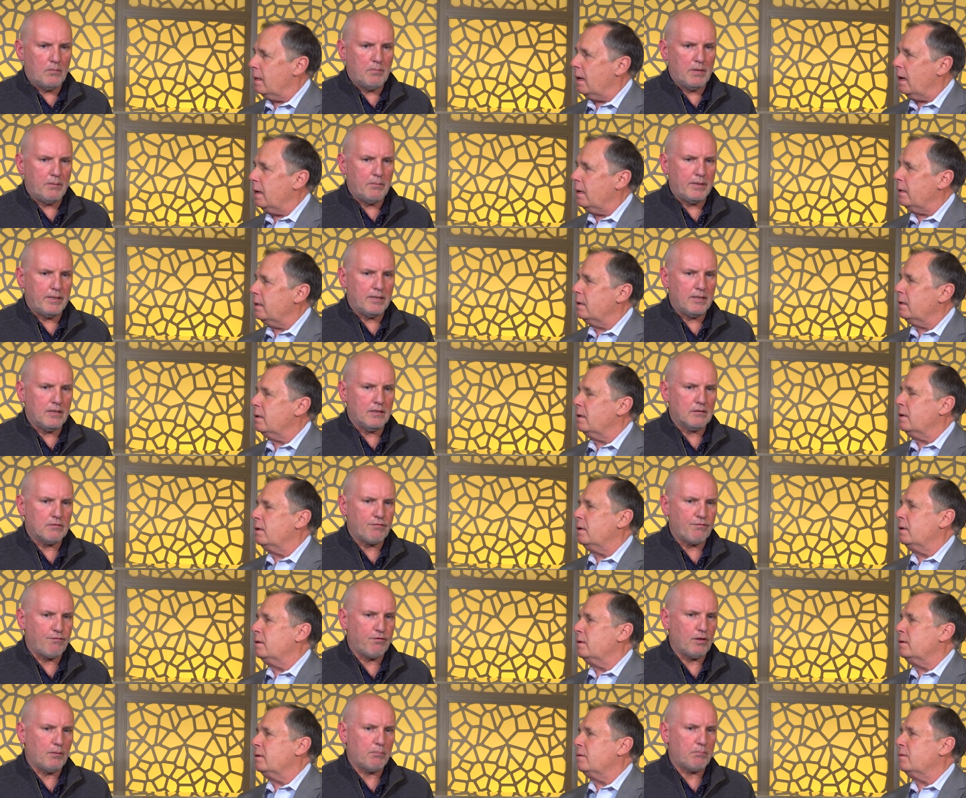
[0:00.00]
Speaker 1: uh, maybe to
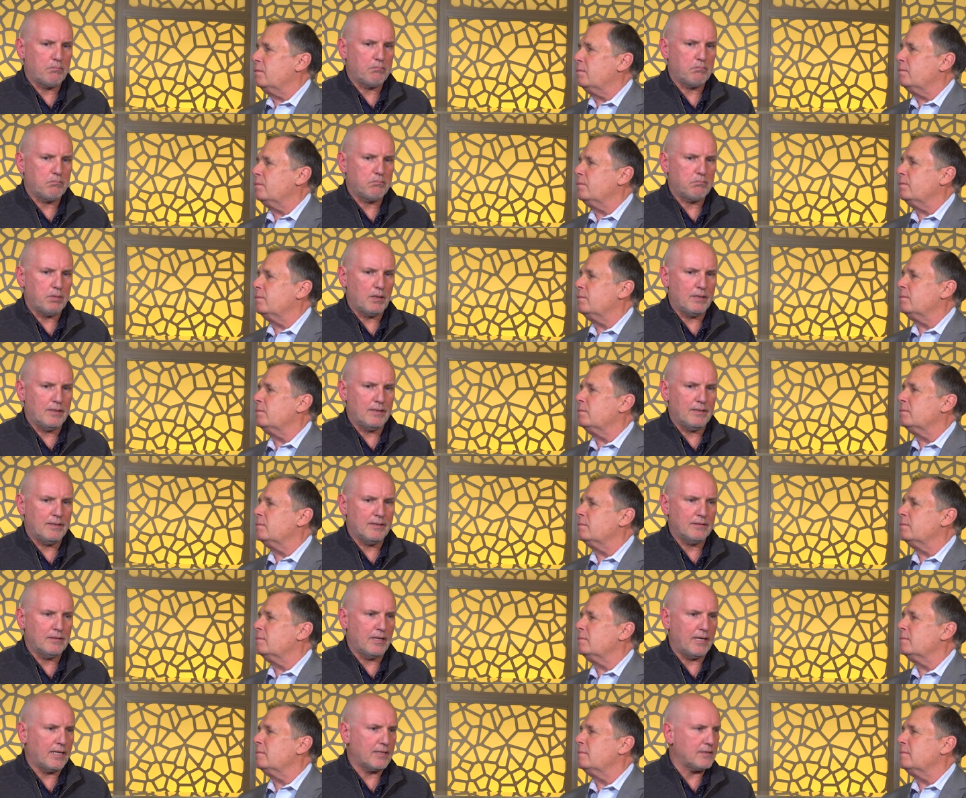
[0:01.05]
flip
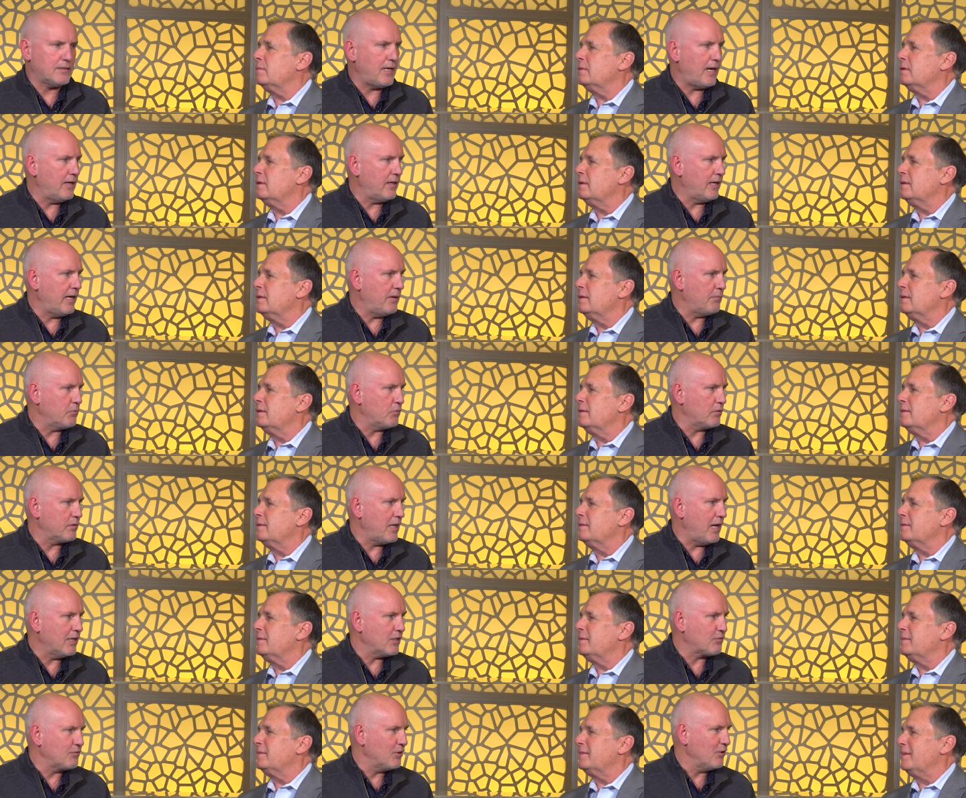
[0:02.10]
uh, the next 10 games with
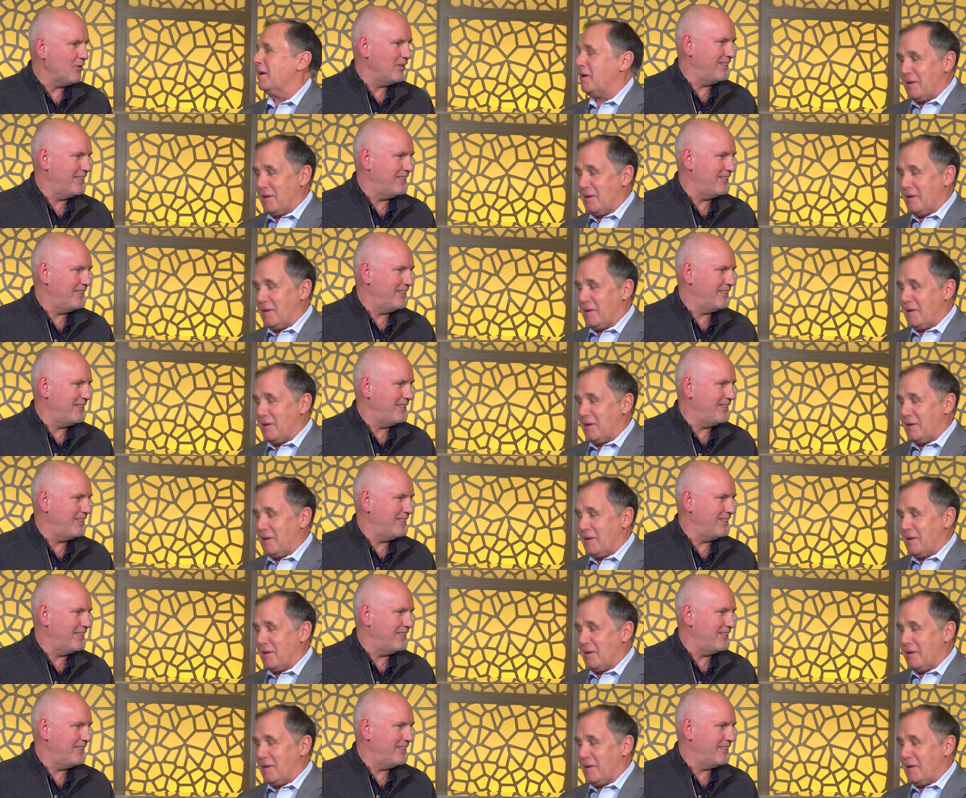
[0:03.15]
Nashville.